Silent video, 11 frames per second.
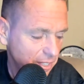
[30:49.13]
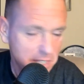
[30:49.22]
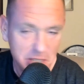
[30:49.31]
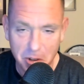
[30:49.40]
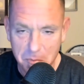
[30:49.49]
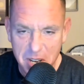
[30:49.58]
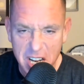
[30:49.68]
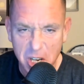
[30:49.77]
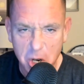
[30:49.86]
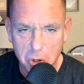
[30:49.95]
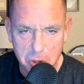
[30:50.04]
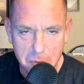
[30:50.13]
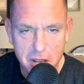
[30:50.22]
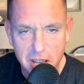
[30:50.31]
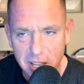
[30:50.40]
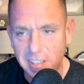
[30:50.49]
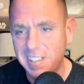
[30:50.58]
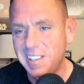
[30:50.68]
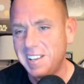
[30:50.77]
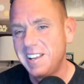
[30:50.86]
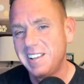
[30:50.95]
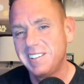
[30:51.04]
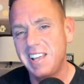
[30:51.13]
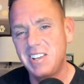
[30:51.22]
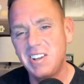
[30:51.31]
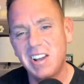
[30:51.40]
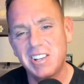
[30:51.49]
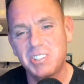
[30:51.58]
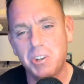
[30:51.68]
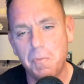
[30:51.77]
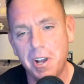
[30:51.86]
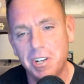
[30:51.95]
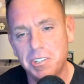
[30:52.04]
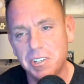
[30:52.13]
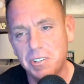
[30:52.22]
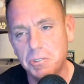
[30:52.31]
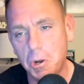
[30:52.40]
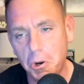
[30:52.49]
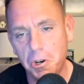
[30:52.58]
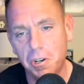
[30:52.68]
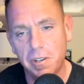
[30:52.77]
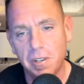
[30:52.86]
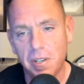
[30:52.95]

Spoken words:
He's all, me, it goes to me. Thank you guys so much. Schroeder,